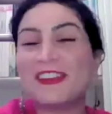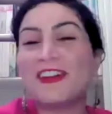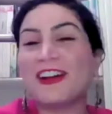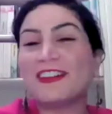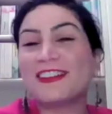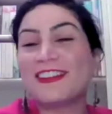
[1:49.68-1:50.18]
know, I
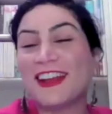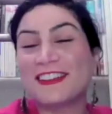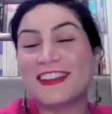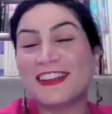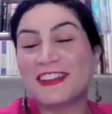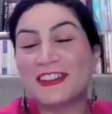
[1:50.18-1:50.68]
didn't actually
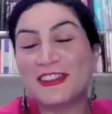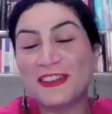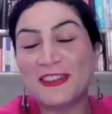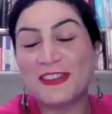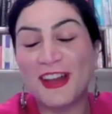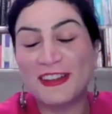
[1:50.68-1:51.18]

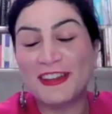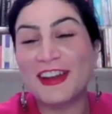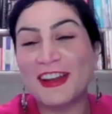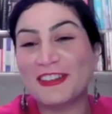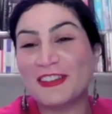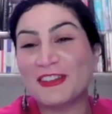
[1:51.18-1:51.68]
introduce I didn't
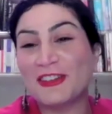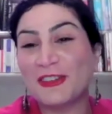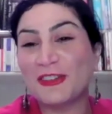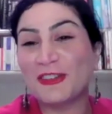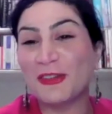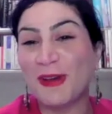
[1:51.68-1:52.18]
actually
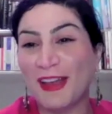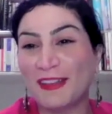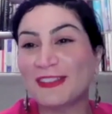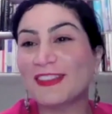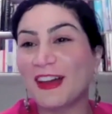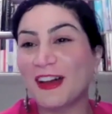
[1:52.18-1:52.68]
introduce you
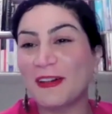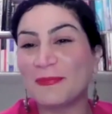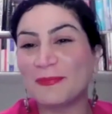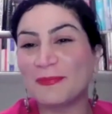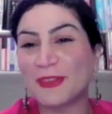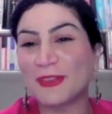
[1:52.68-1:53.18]
as
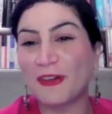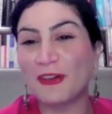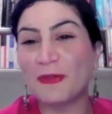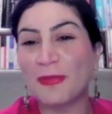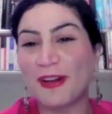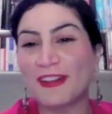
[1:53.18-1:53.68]
um,
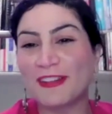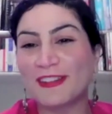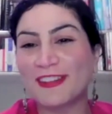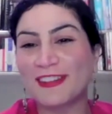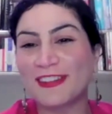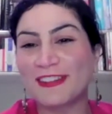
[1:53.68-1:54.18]
Conan
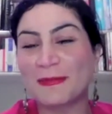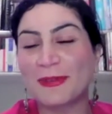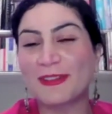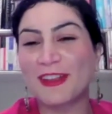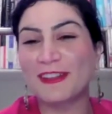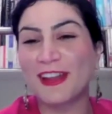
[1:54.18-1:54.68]
O'Brien's assistant
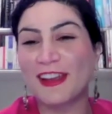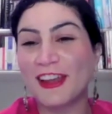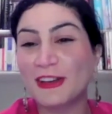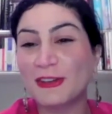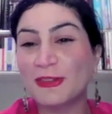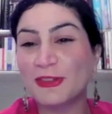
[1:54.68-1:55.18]
because I, I
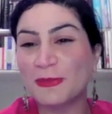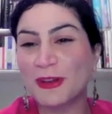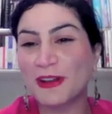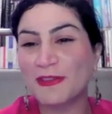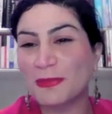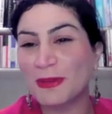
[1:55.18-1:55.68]
like to assume
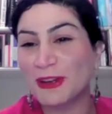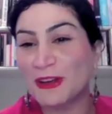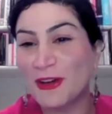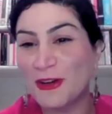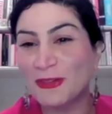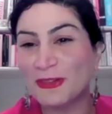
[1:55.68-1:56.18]
that everybody
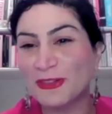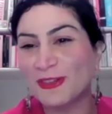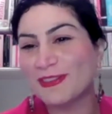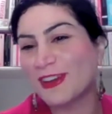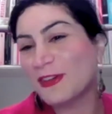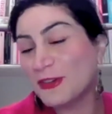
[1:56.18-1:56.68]
knows
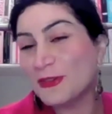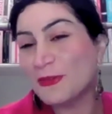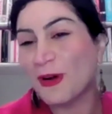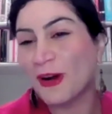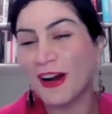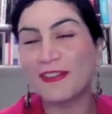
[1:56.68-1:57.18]
who
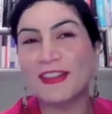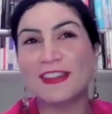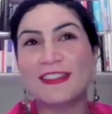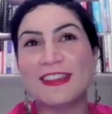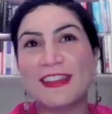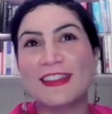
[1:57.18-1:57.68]
you are, having
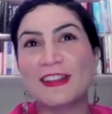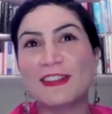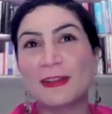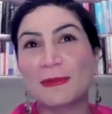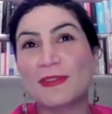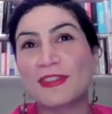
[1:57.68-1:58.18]
seen that
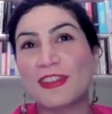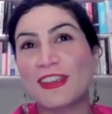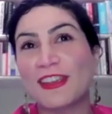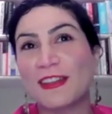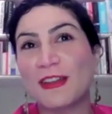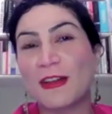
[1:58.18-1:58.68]
some of
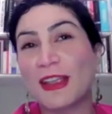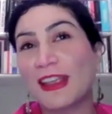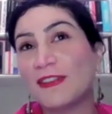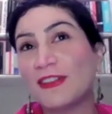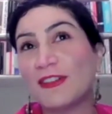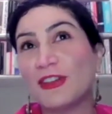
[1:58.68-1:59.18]
the
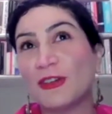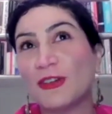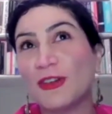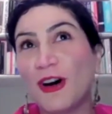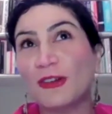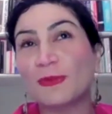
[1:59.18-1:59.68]
even if you're
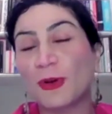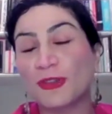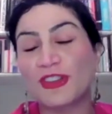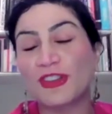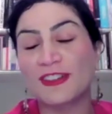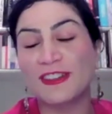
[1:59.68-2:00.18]
not
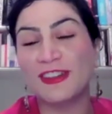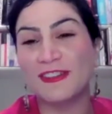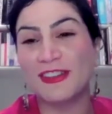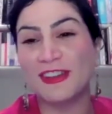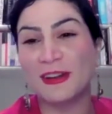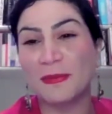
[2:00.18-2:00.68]
watching
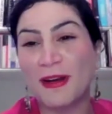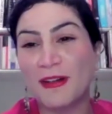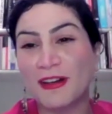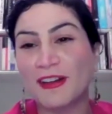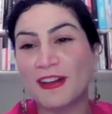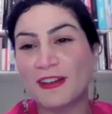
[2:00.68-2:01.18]
TV in
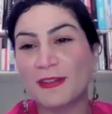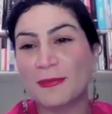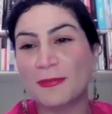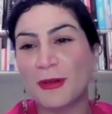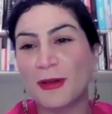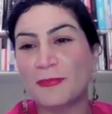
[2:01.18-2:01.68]
America,
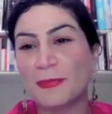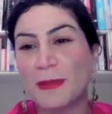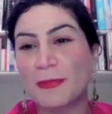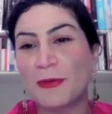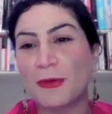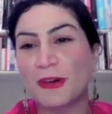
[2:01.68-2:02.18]
uh,
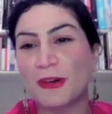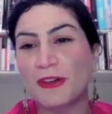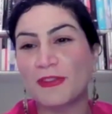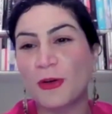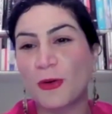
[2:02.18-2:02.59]
people would have